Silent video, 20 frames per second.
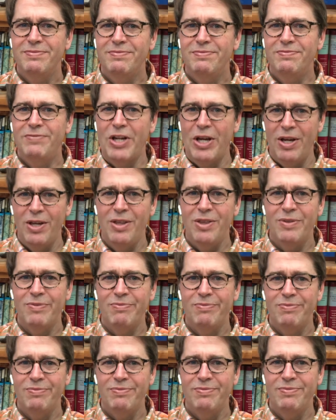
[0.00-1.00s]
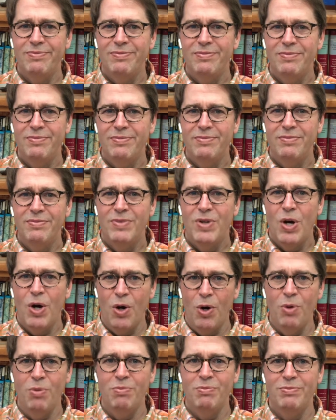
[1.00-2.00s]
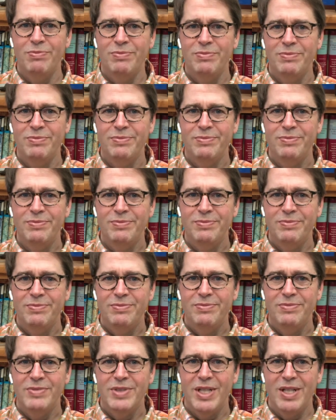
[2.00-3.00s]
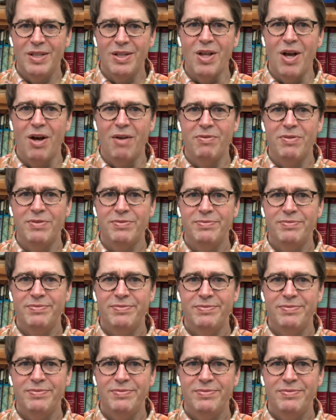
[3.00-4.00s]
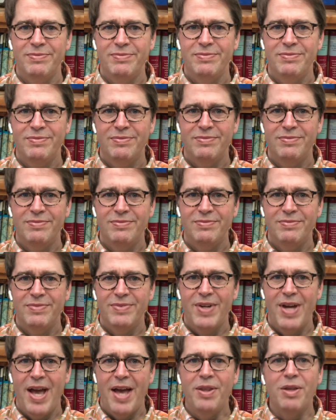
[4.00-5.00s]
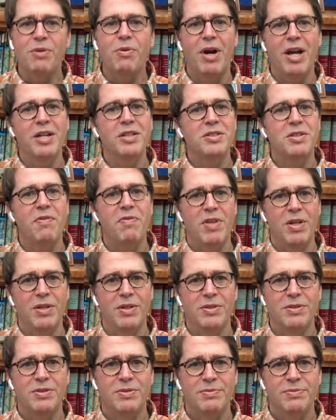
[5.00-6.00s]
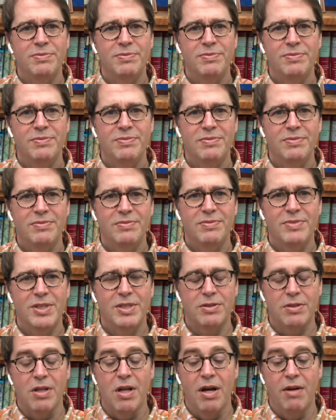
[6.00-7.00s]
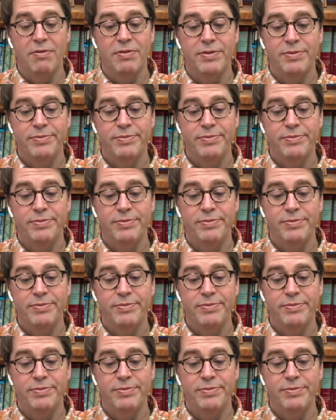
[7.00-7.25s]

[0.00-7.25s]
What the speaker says: faith, hope, and love. And the greatest of these is love.